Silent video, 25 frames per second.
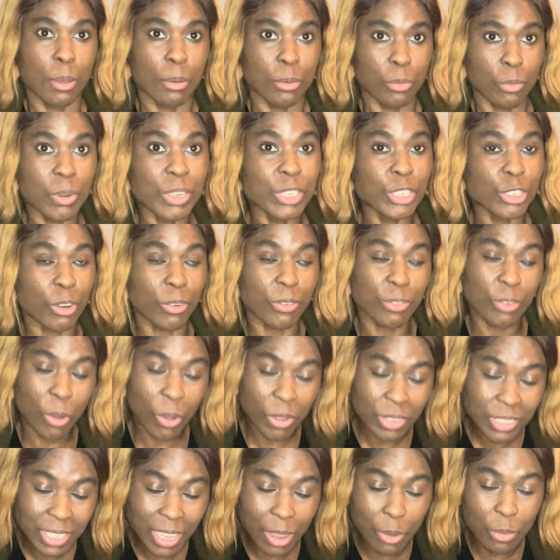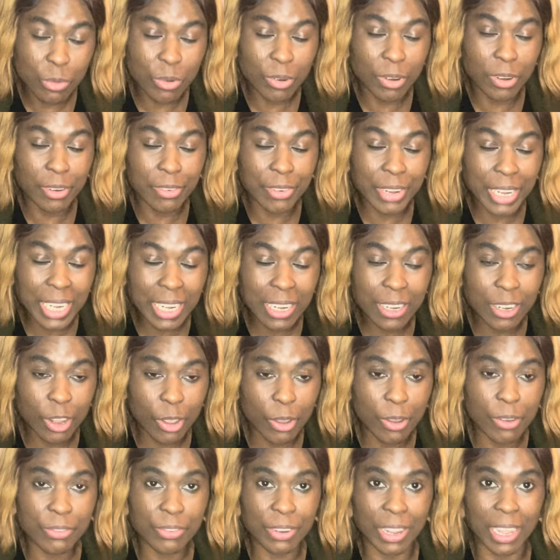which of course I would really
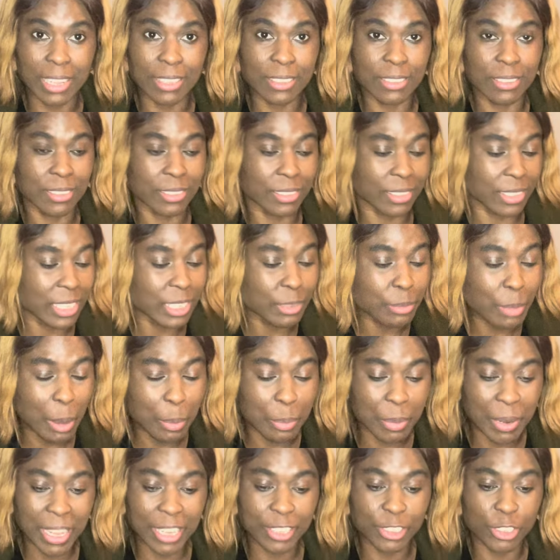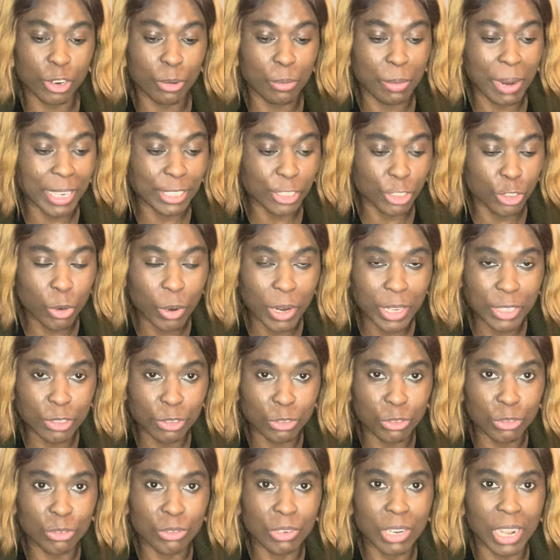love, and it's my pleasure, my joy
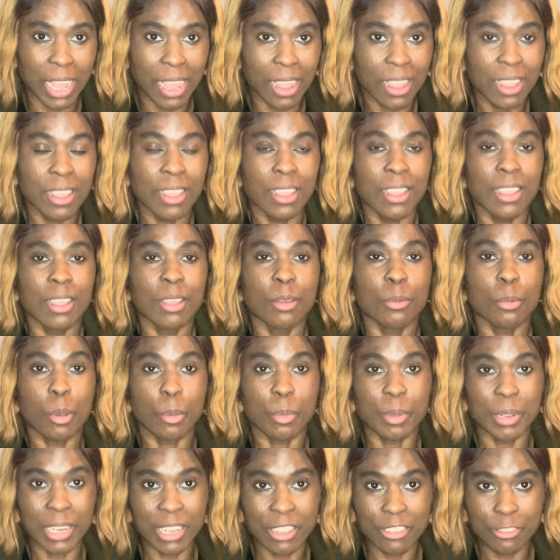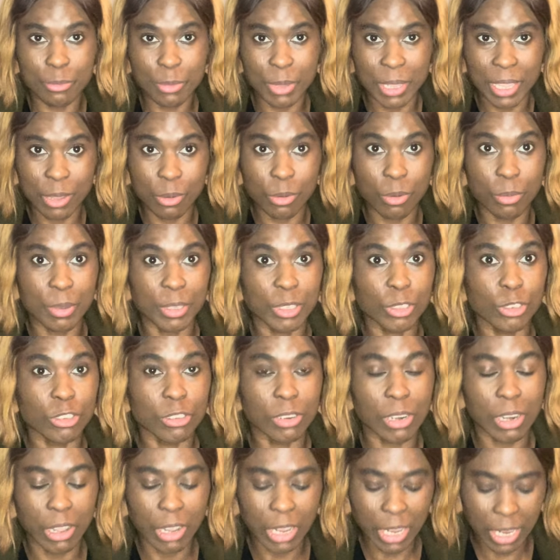to do that, but believe me, it will be
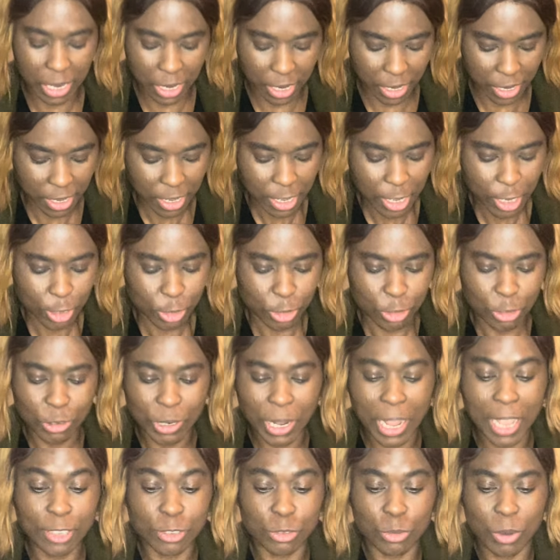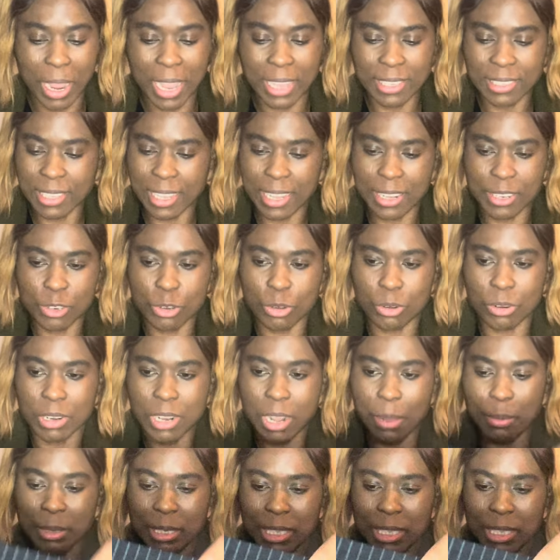too long. So that's why I said, no, let me